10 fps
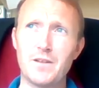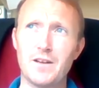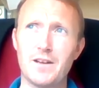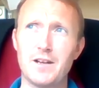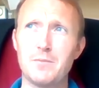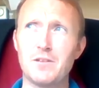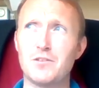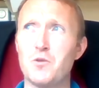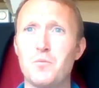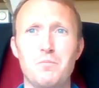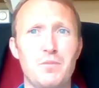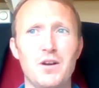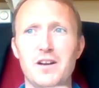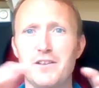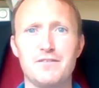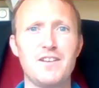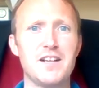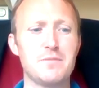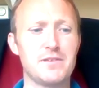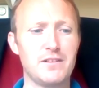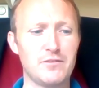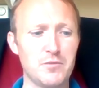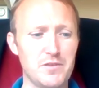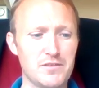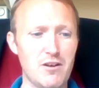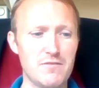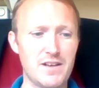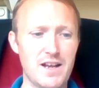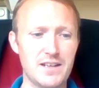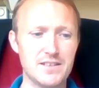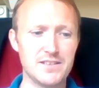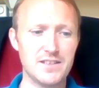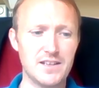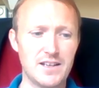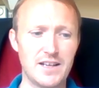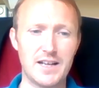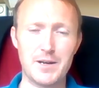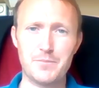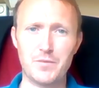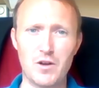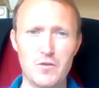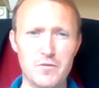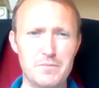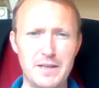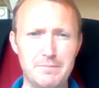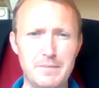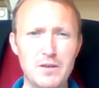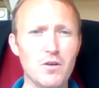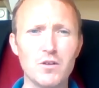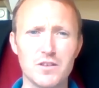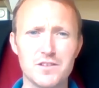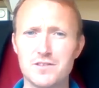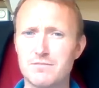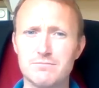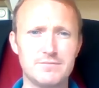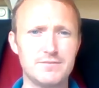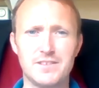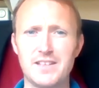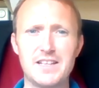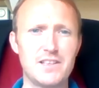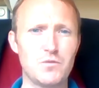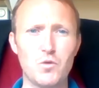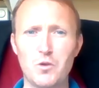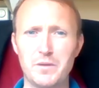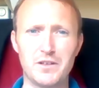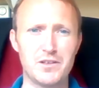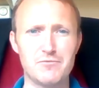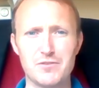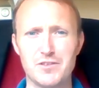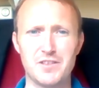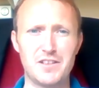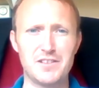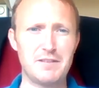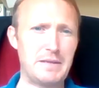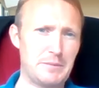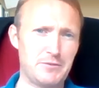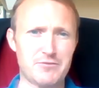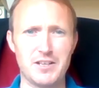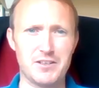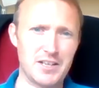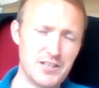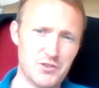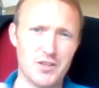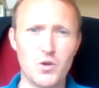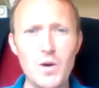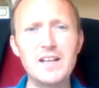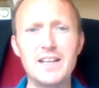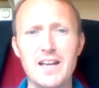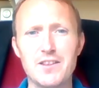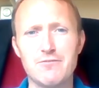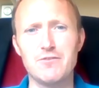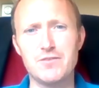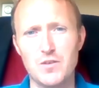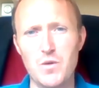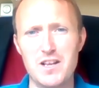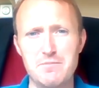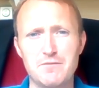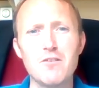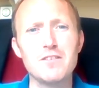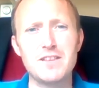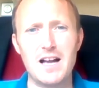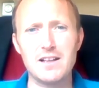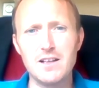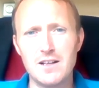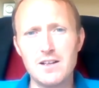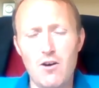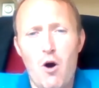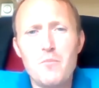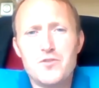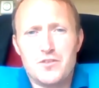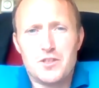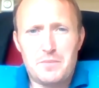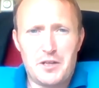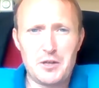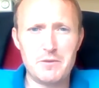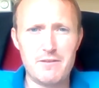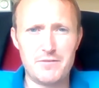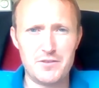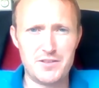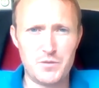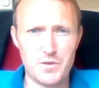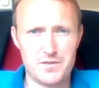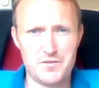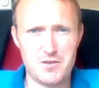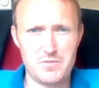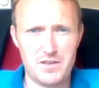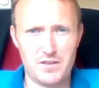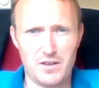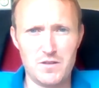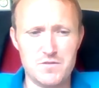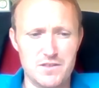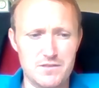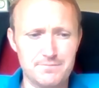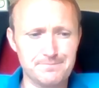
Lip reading: And so Berliners find themselves almost overnight, over in mid-August, seeing this wall being constructed, and you see people trying to quickly get through to the west before that option to become a refugee in West Germany closes.